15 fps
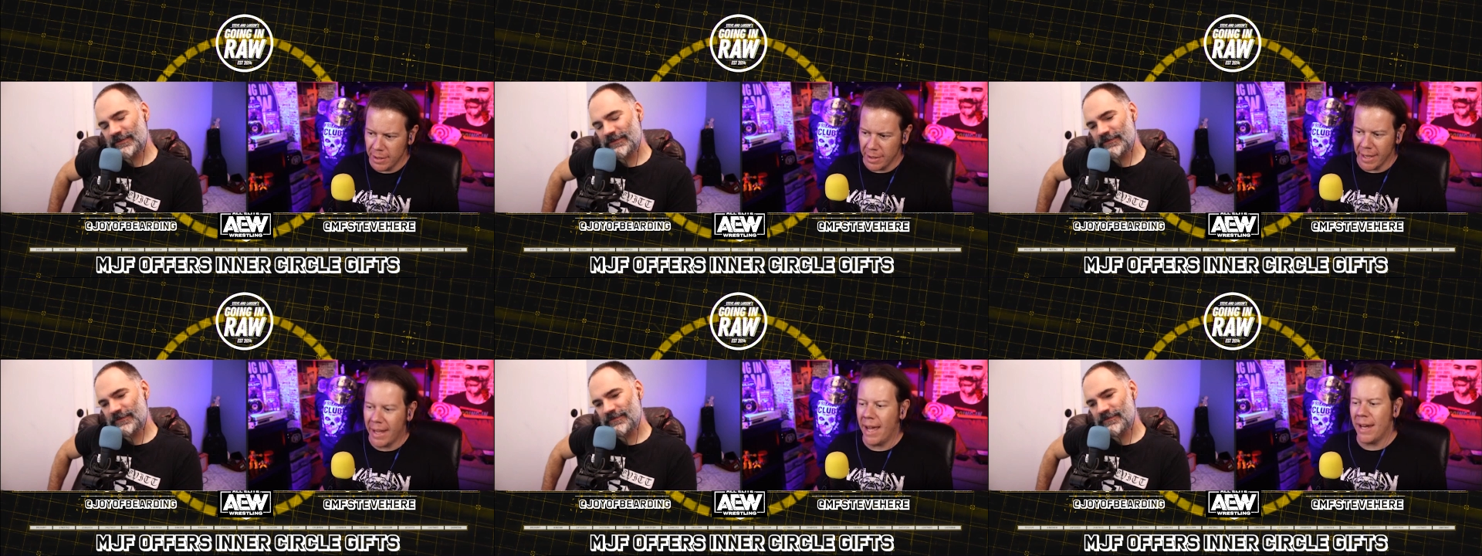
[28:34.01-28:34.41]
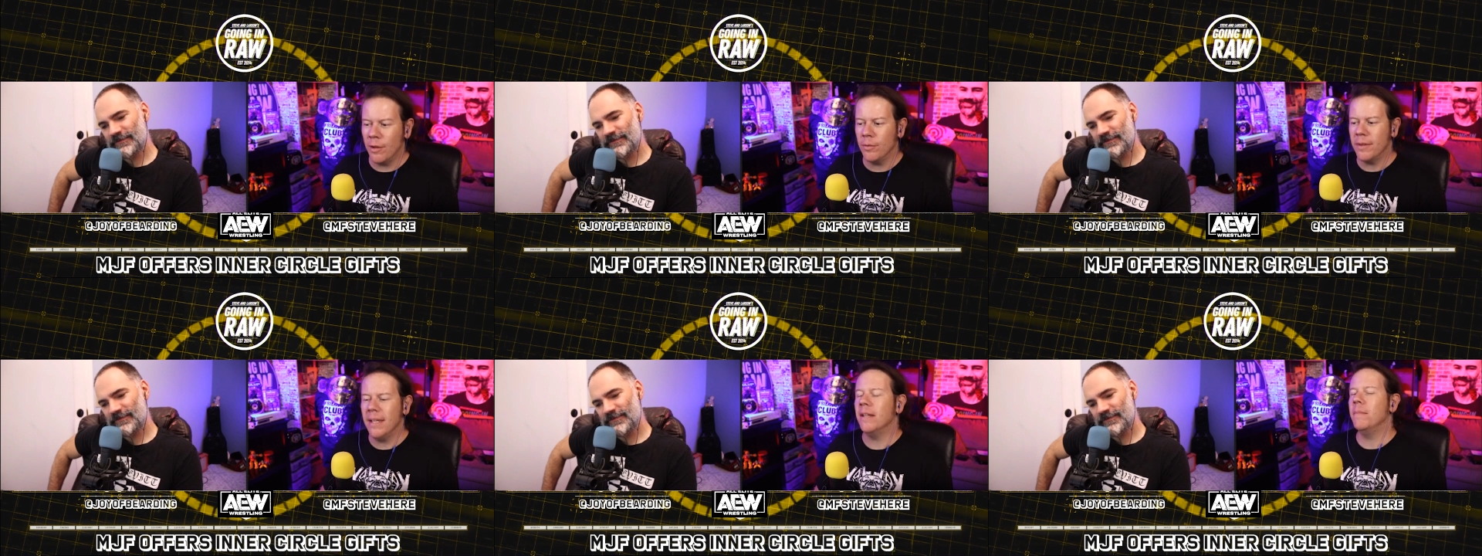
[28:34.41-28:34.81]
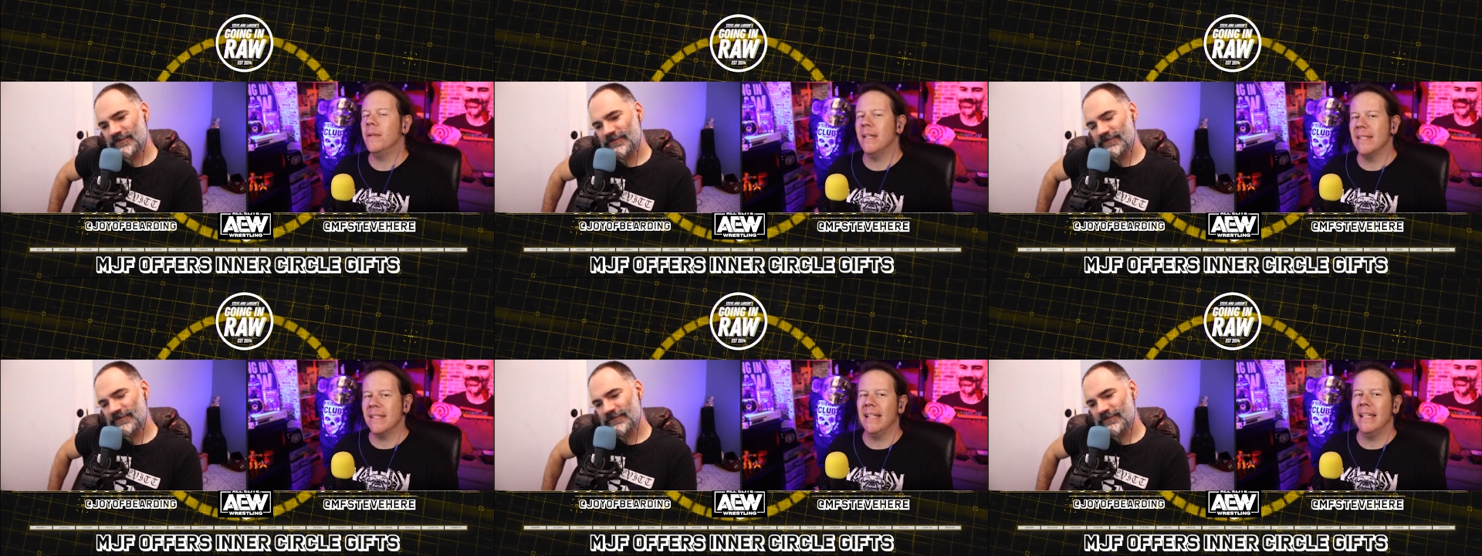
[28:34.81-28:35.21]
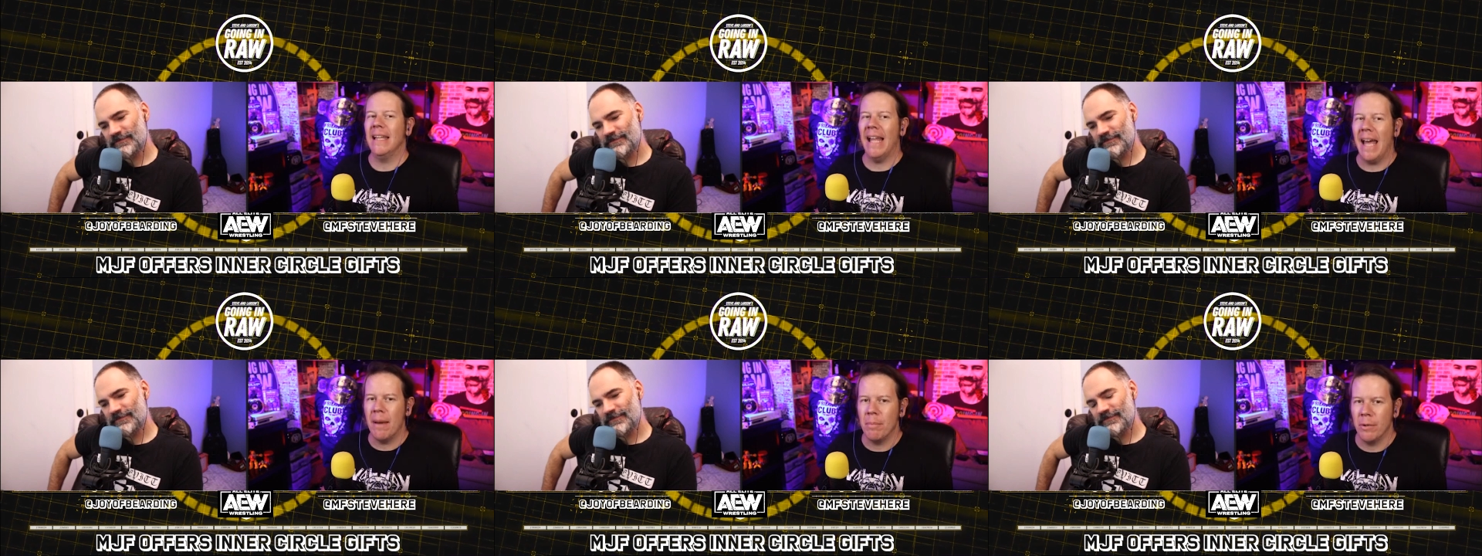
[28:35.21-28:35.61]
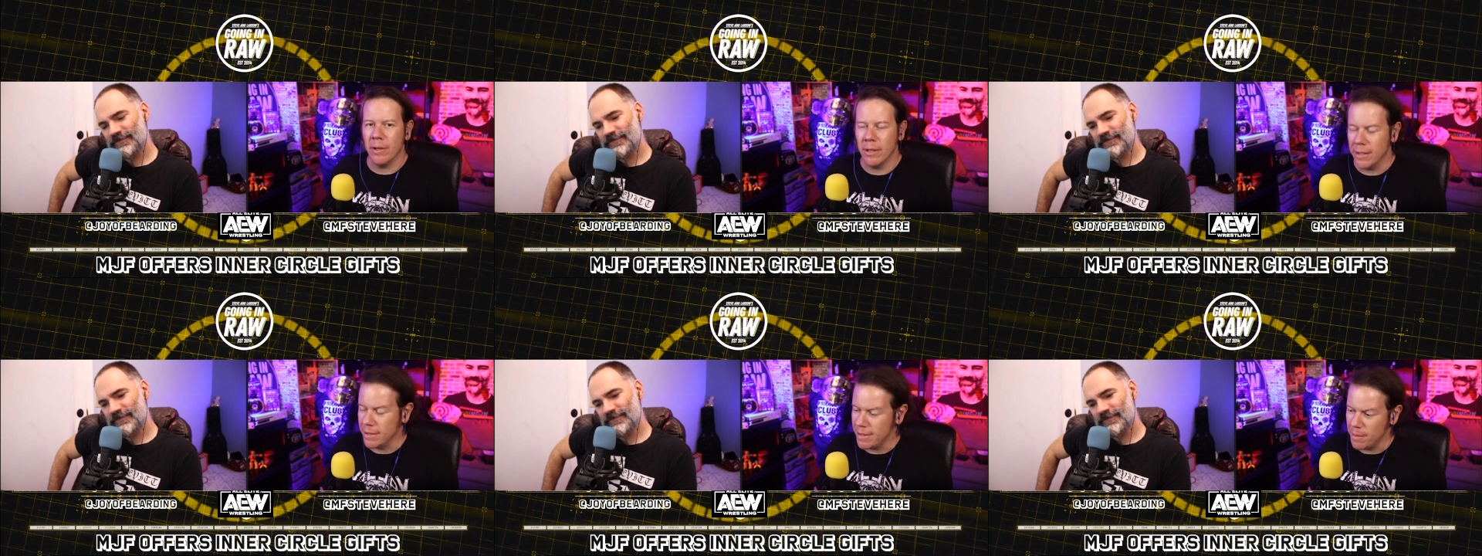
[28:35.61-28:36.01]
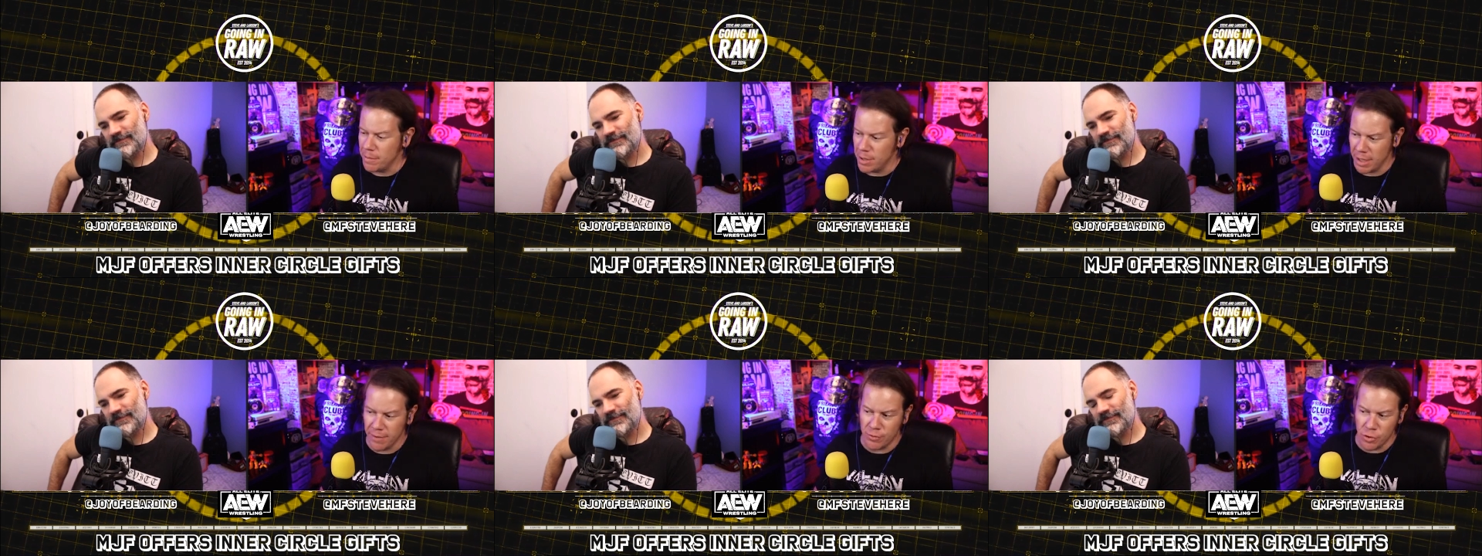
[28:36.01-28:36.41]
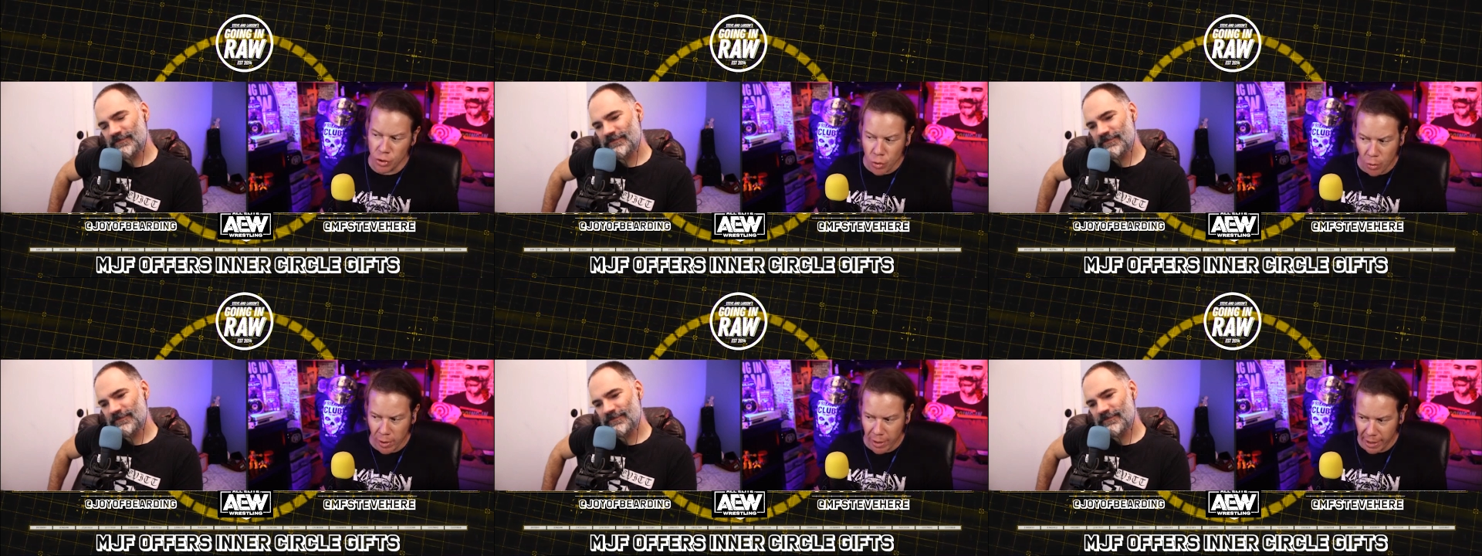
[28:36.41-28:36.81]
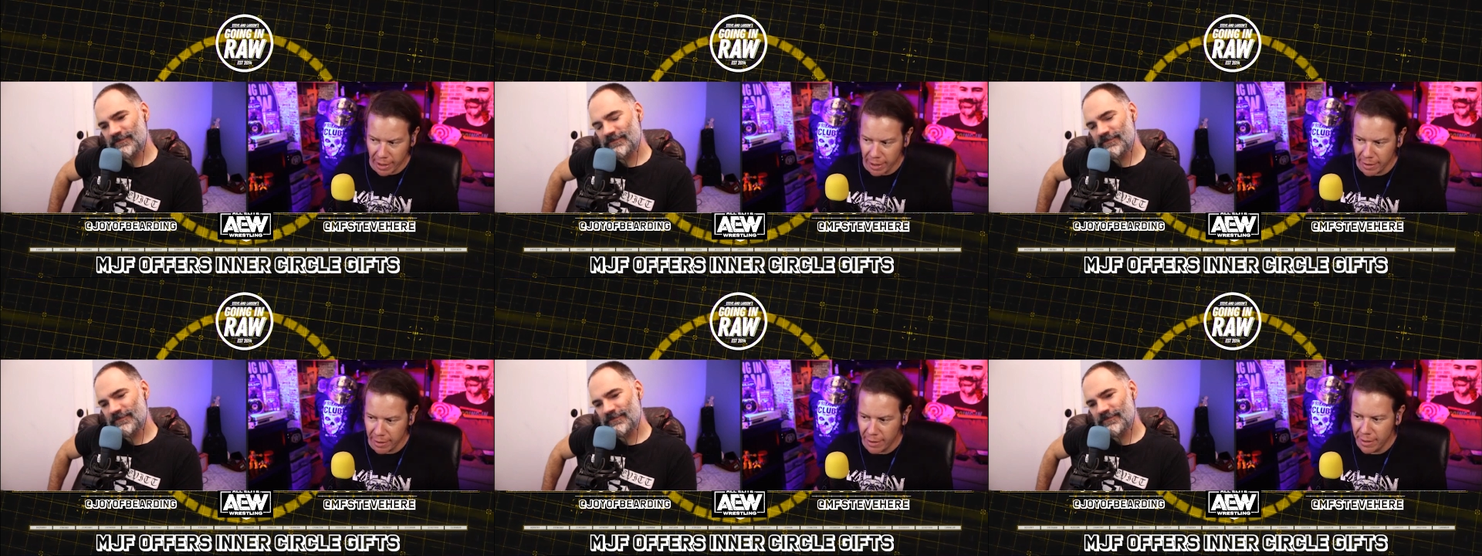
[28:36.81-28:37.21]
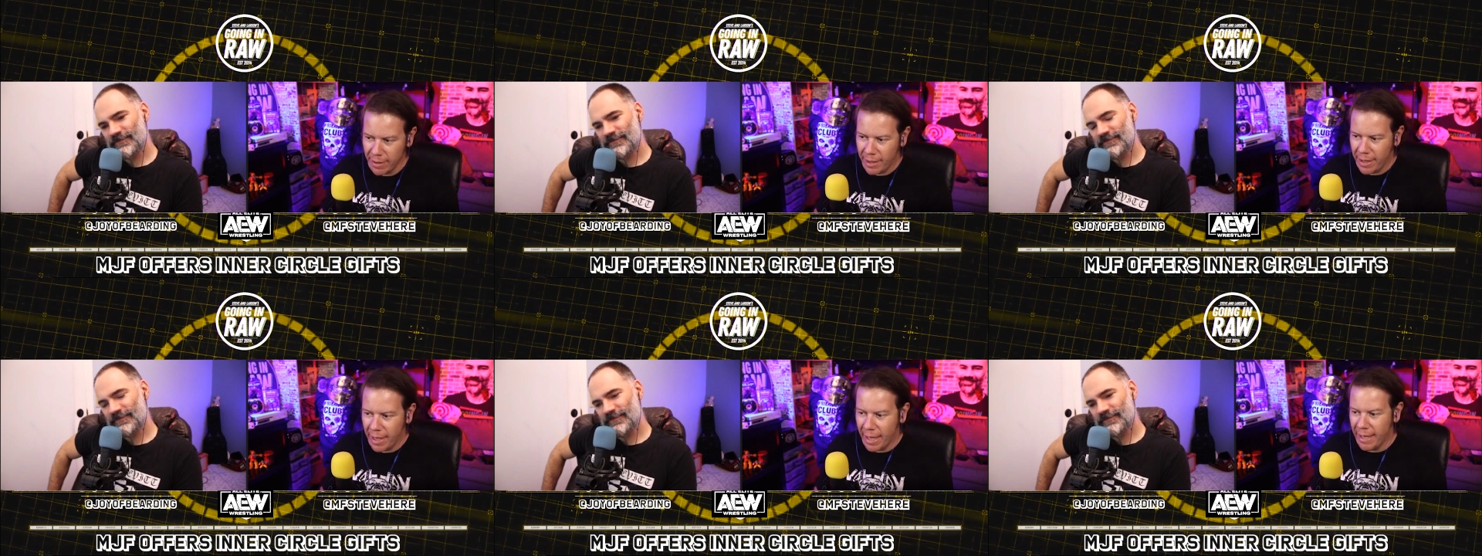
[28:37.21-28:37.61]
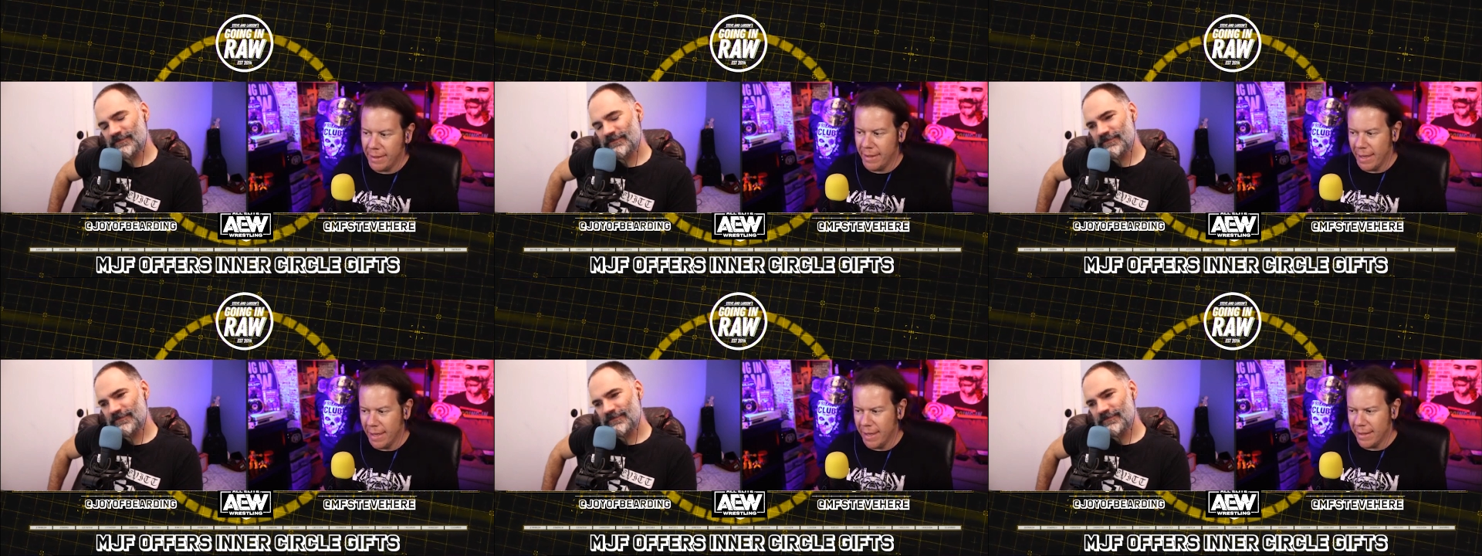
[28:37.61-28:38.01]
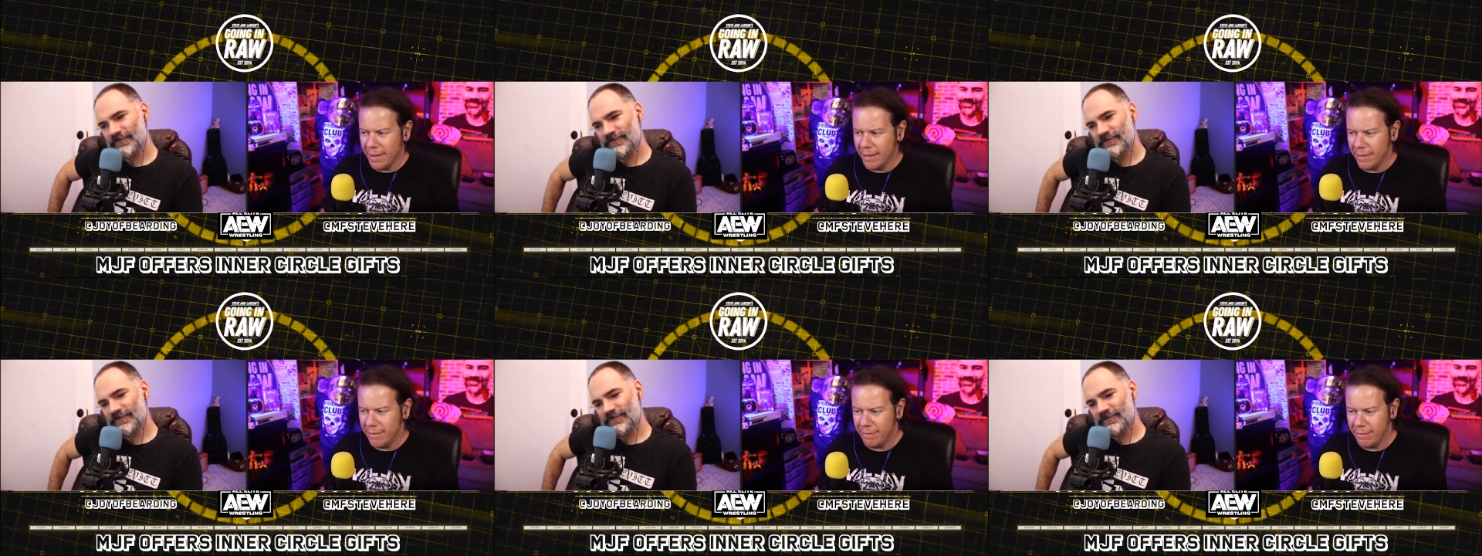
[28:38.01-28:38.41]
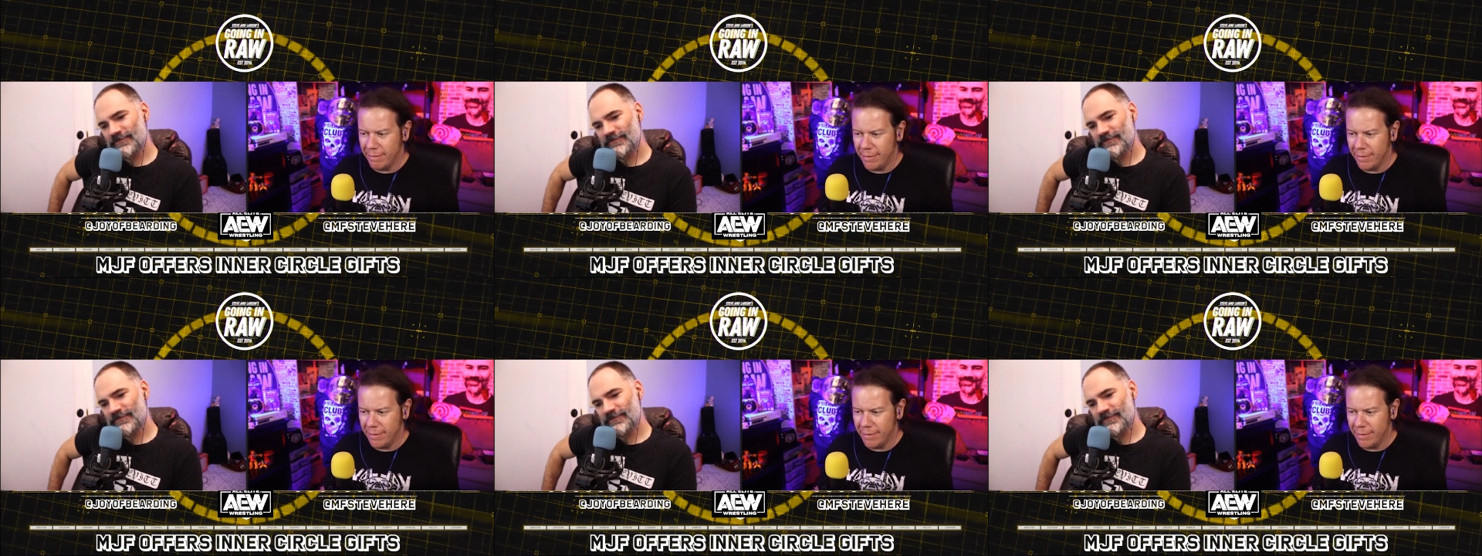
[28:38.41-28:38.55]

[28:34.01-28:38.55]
Speaker 1: Like, I don't think it'd be as elaborate as MJF joining and then,